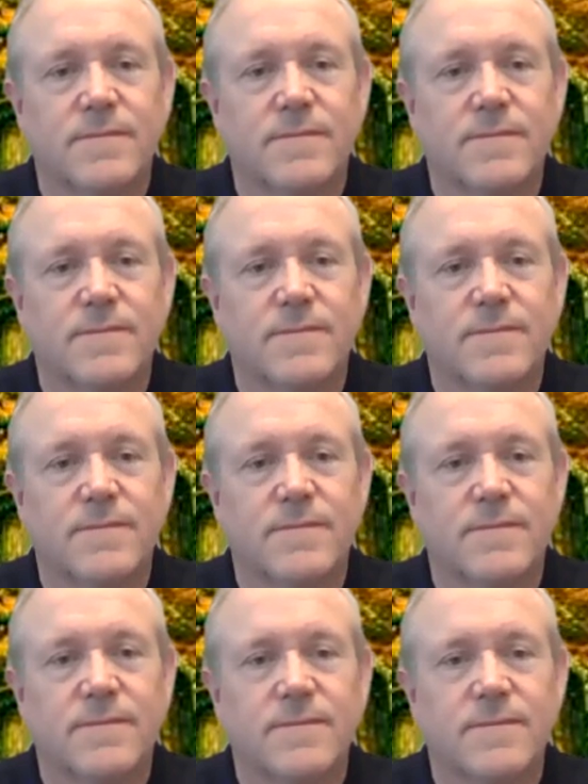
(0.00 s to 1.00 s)

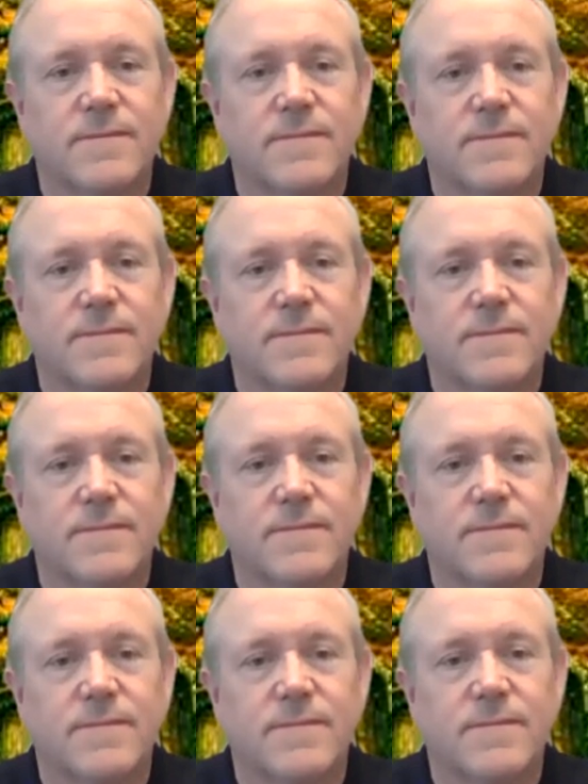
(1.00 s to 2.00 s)

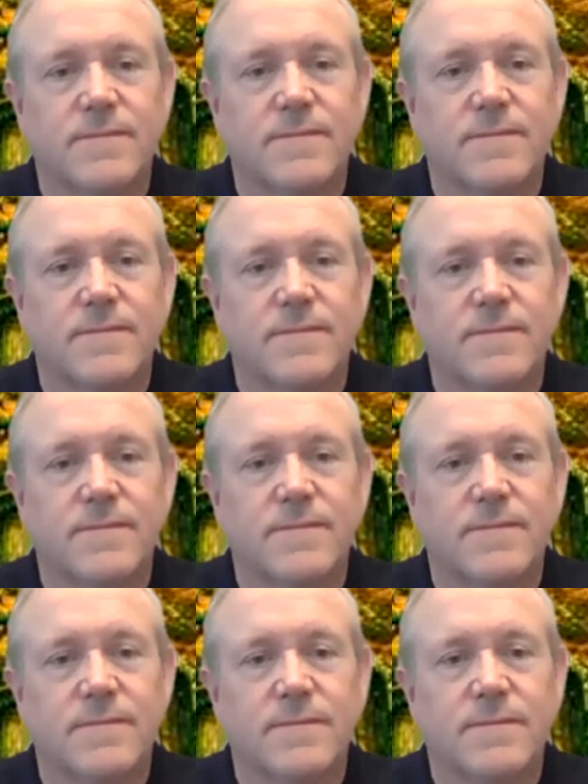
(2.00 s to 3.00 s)

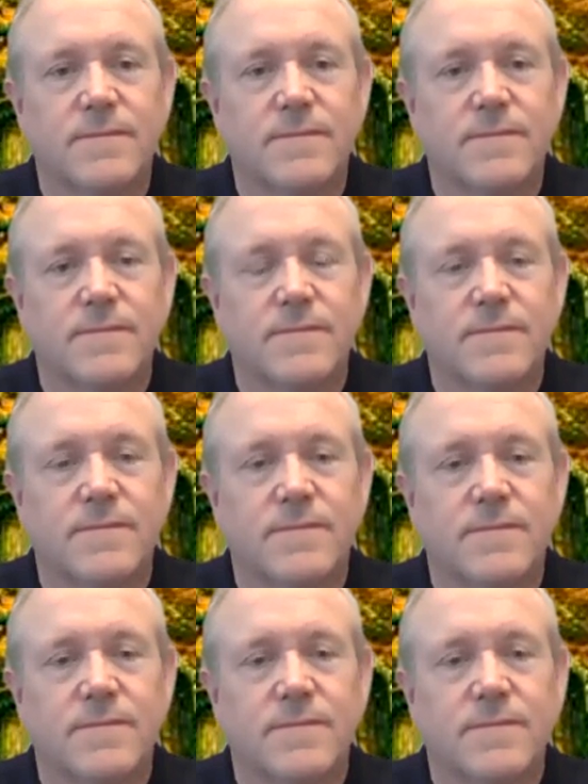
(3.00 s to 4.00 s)

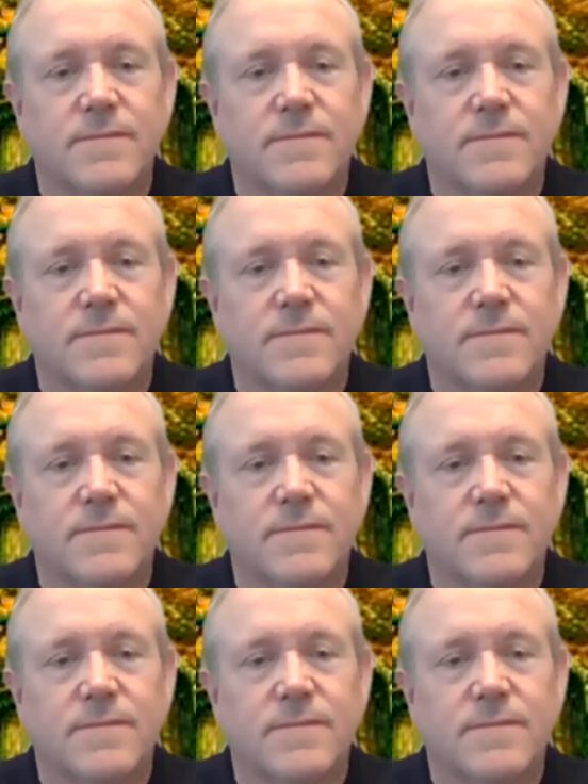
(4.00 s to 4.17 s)
(silent)